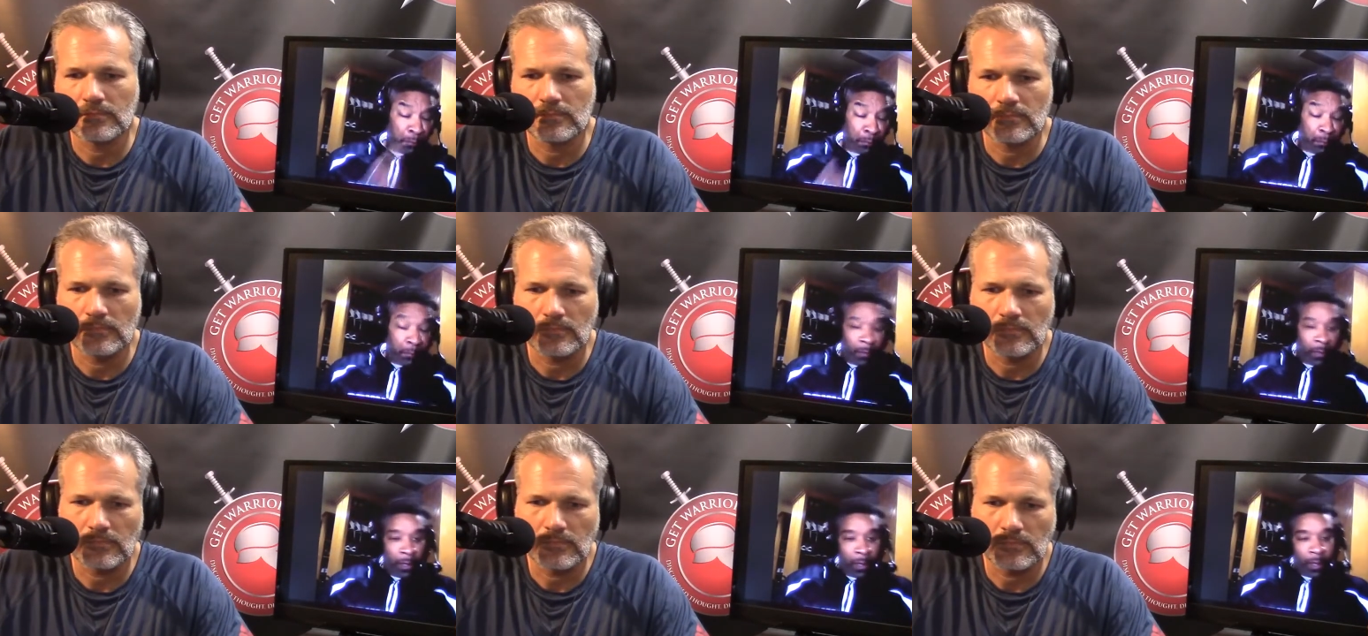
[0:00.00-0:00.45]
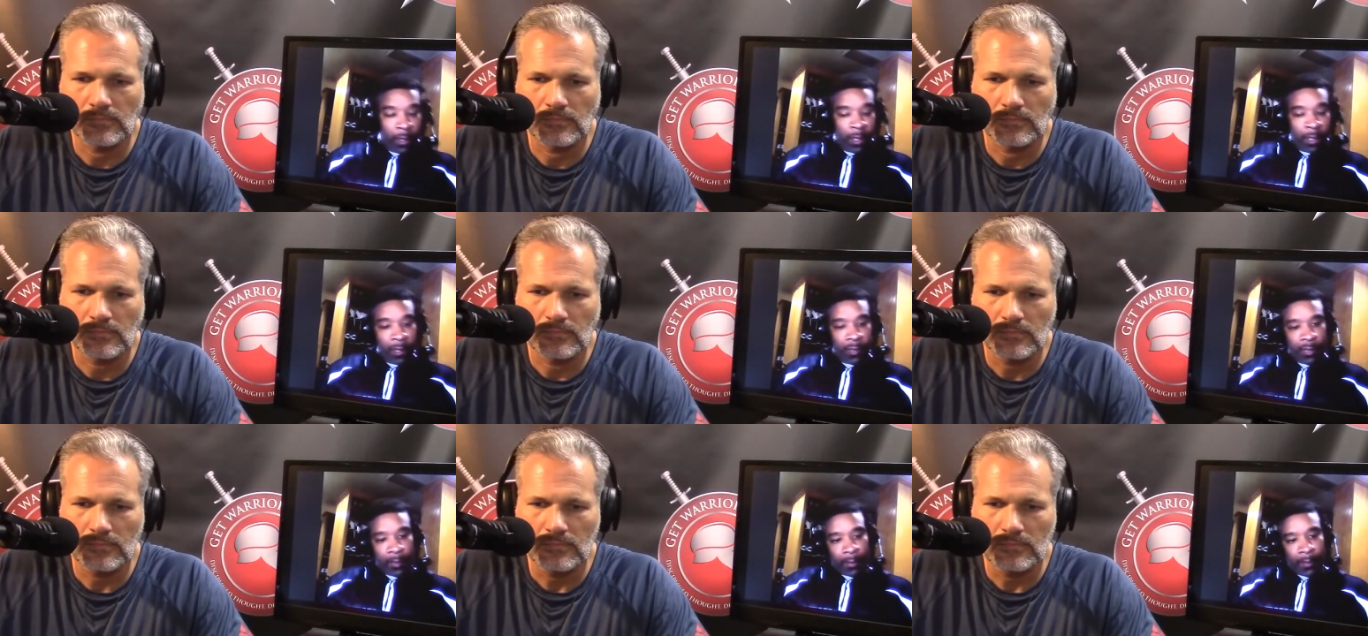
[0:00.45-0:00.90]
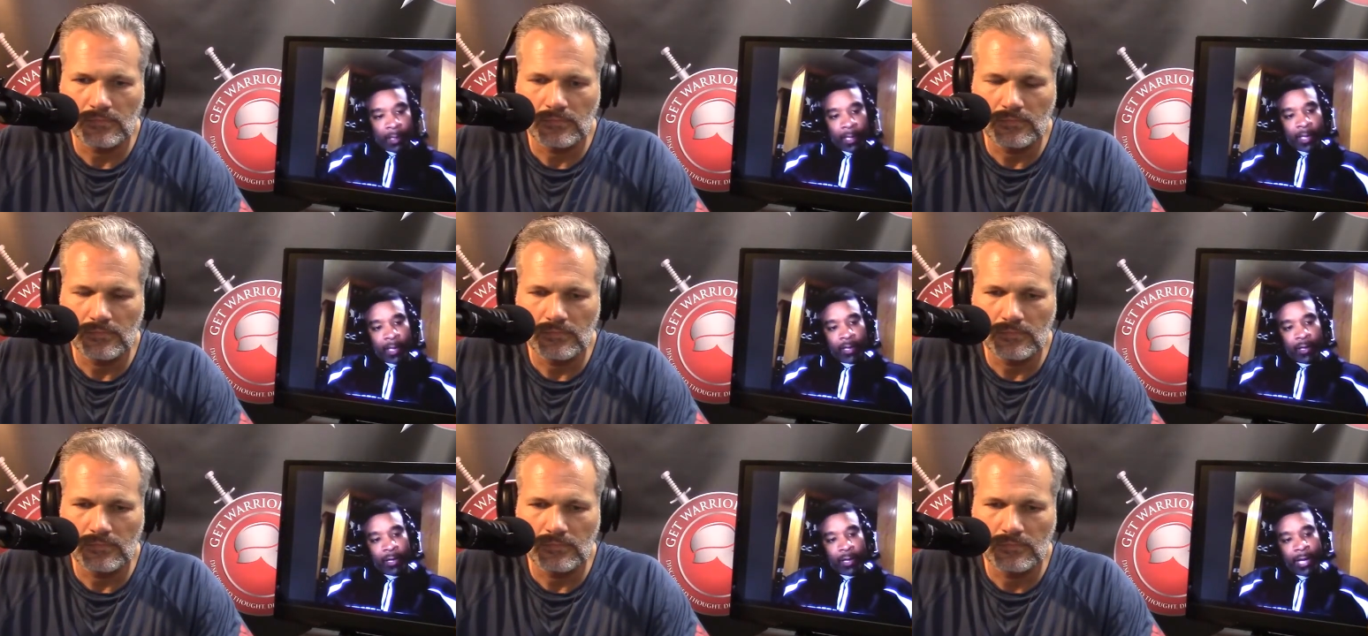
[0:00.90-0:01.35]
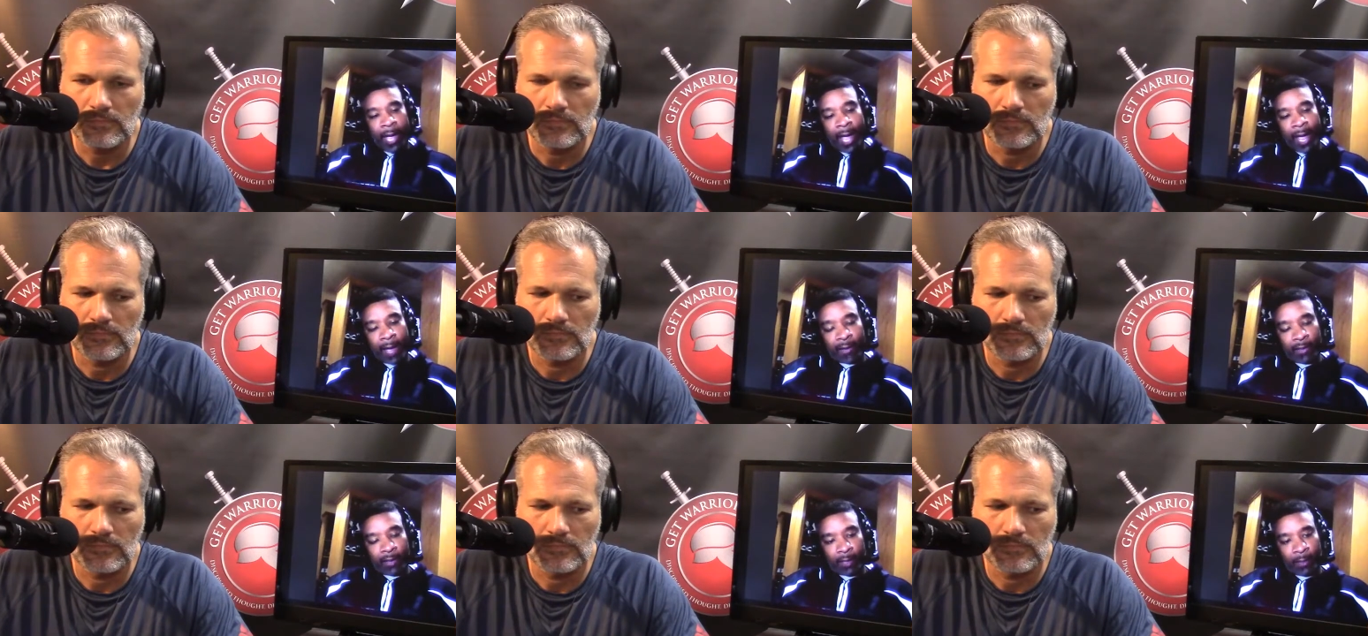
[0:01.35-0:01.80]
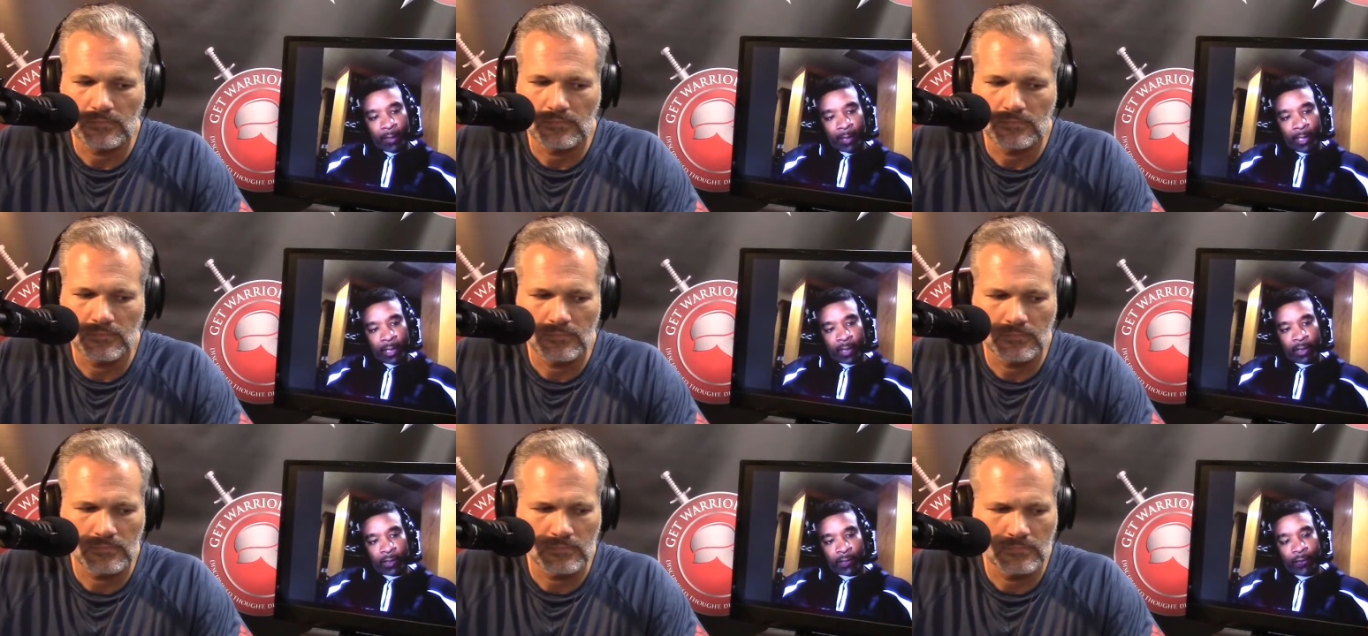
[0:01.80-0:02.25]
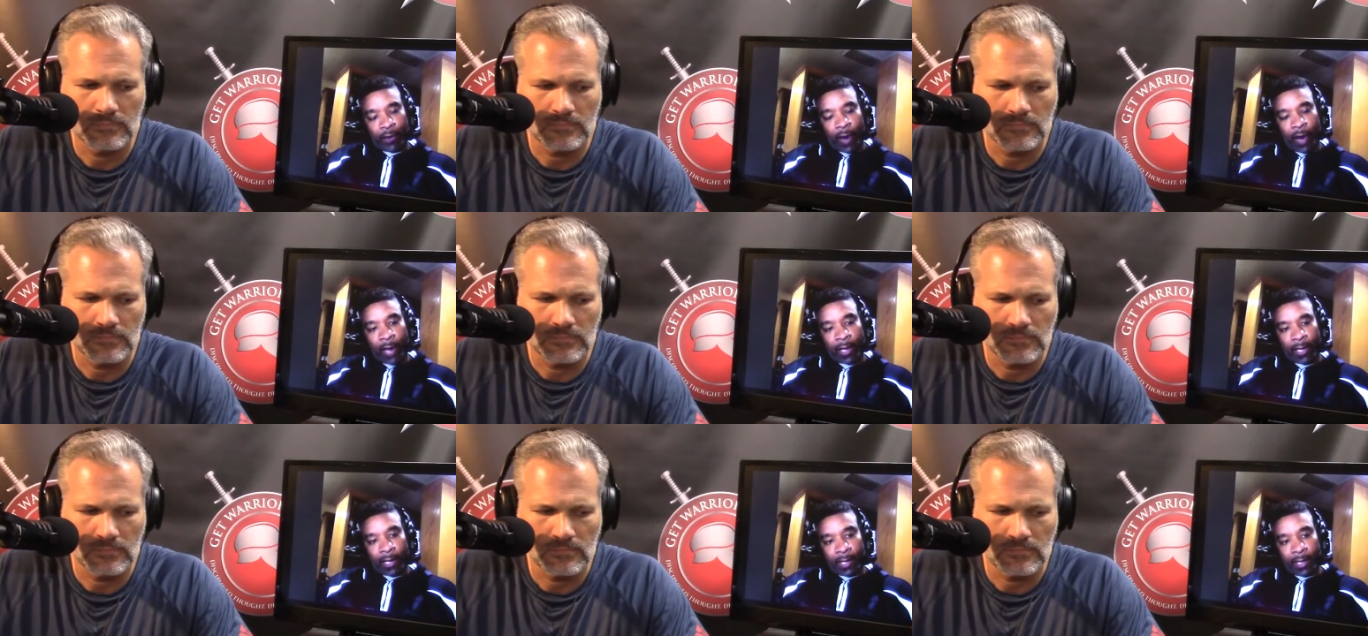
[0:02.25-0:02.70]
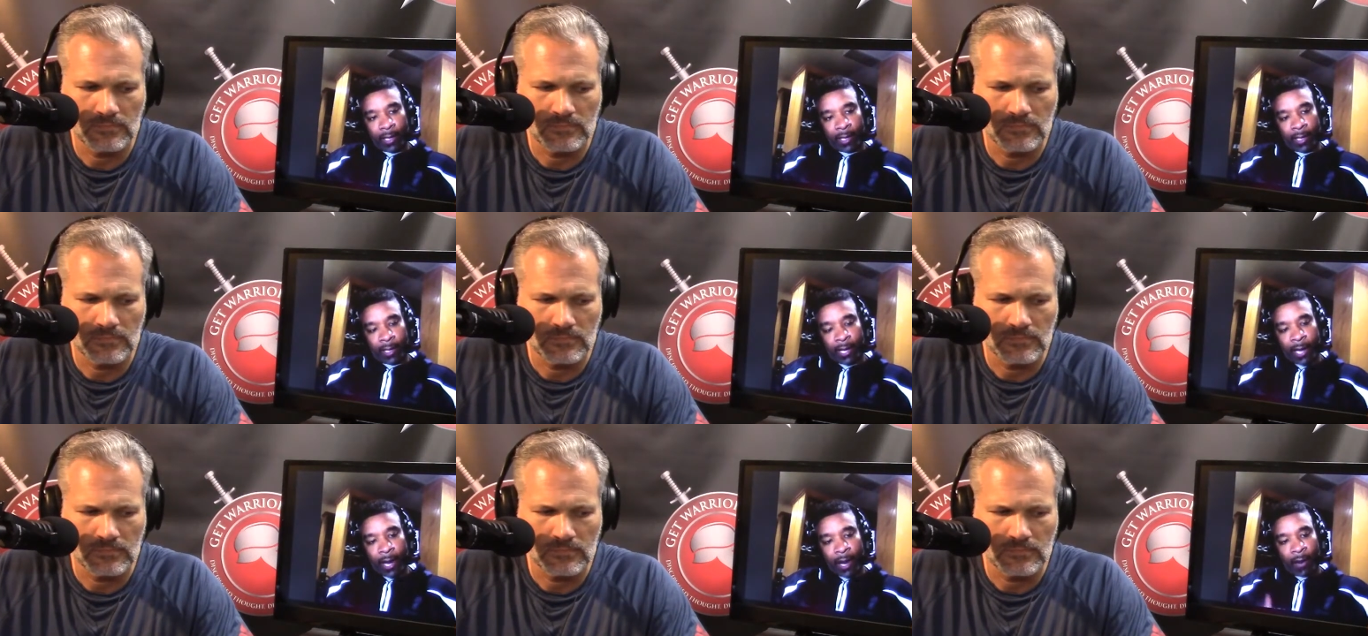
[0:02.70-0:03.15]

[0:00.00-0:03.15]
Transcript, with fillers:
Speaker 1: uh, something that you're enhancing because of your identity. Now,